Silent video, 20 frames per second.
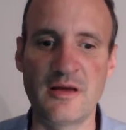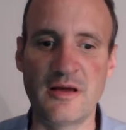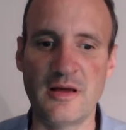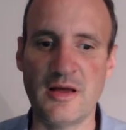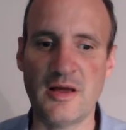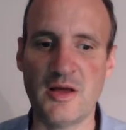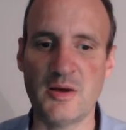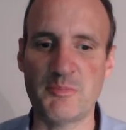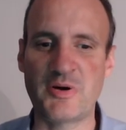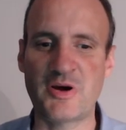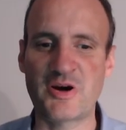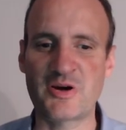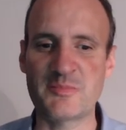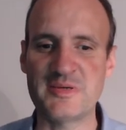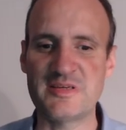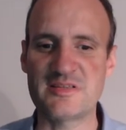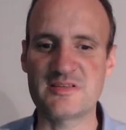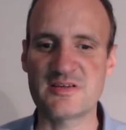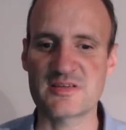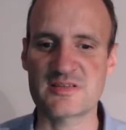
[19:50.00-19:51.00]

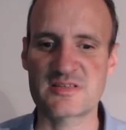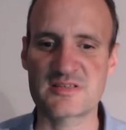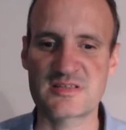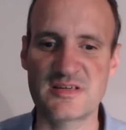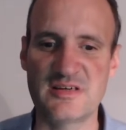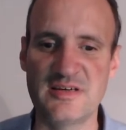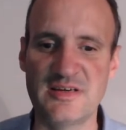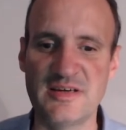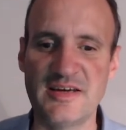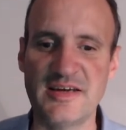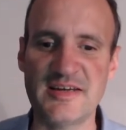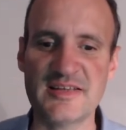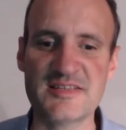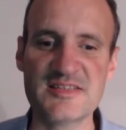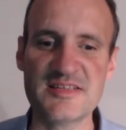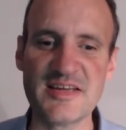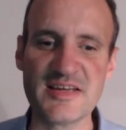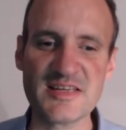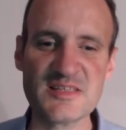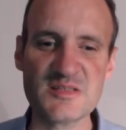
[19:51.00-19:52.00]
parameters. It's
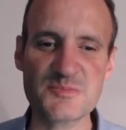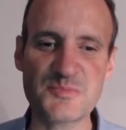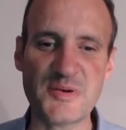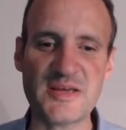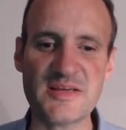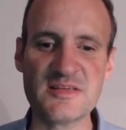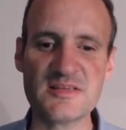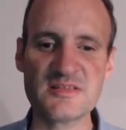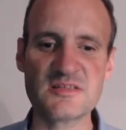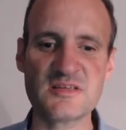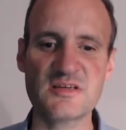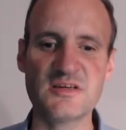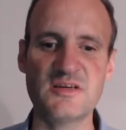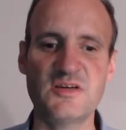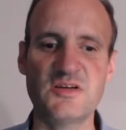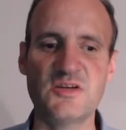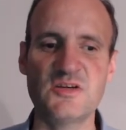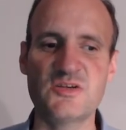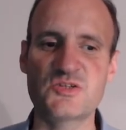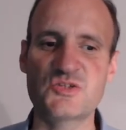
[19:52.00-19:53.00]
text-based,
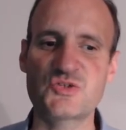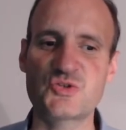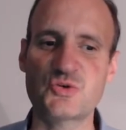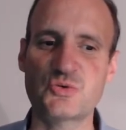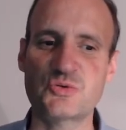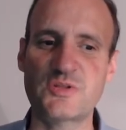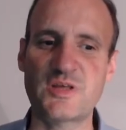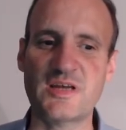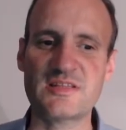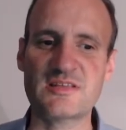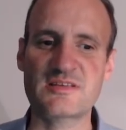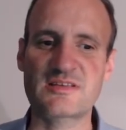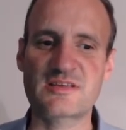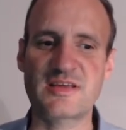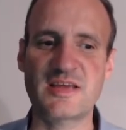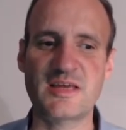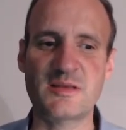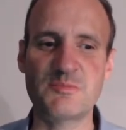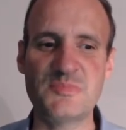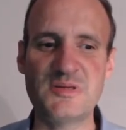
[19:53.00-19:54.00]
so that
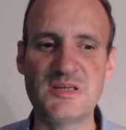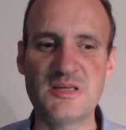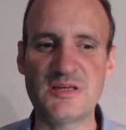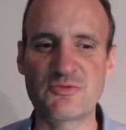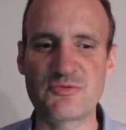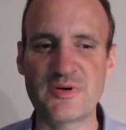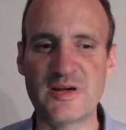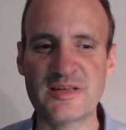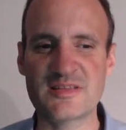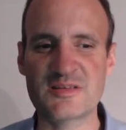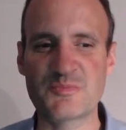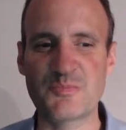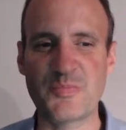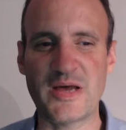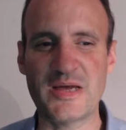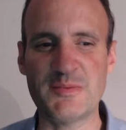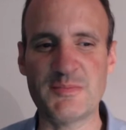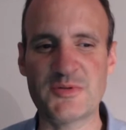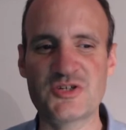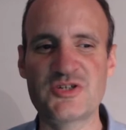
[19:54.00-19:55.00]
can be read by
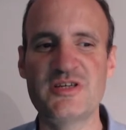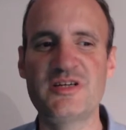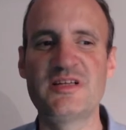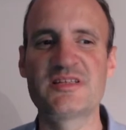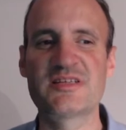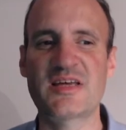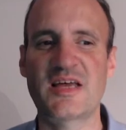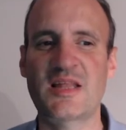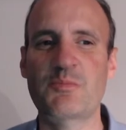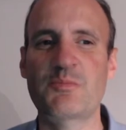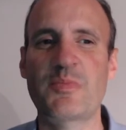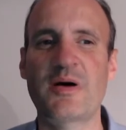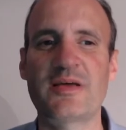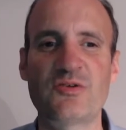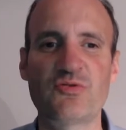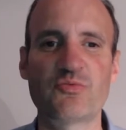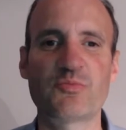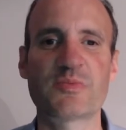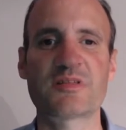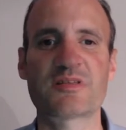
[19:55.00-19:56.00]
machines and by
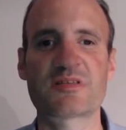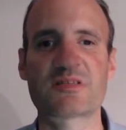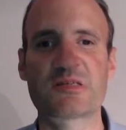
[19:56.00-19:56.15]
humans.